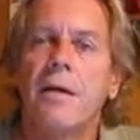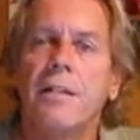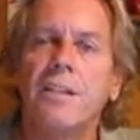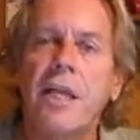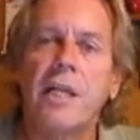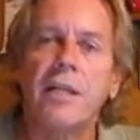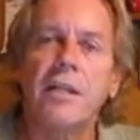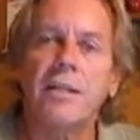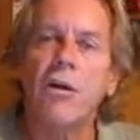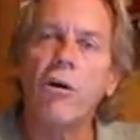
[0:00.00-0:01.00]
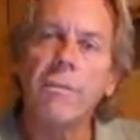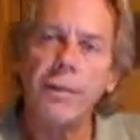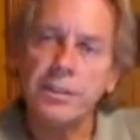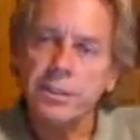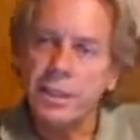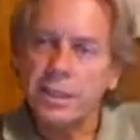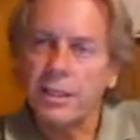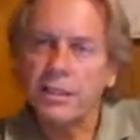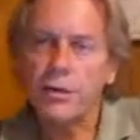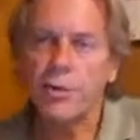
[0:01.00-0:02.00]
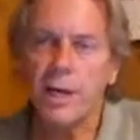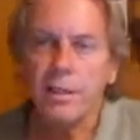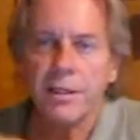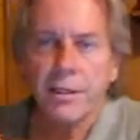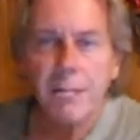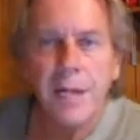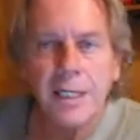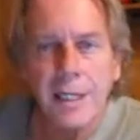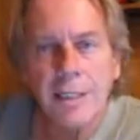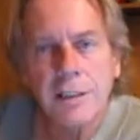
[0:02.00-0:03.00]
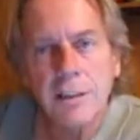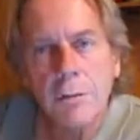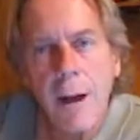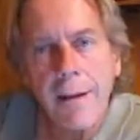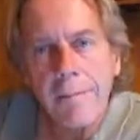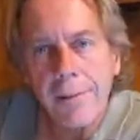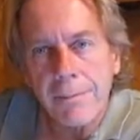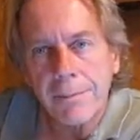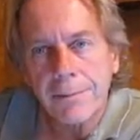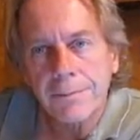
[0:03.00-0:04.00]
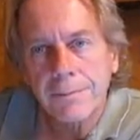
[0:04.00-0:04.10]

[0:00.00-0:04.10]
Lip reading: saying that the only person that can create the bed nets is white people.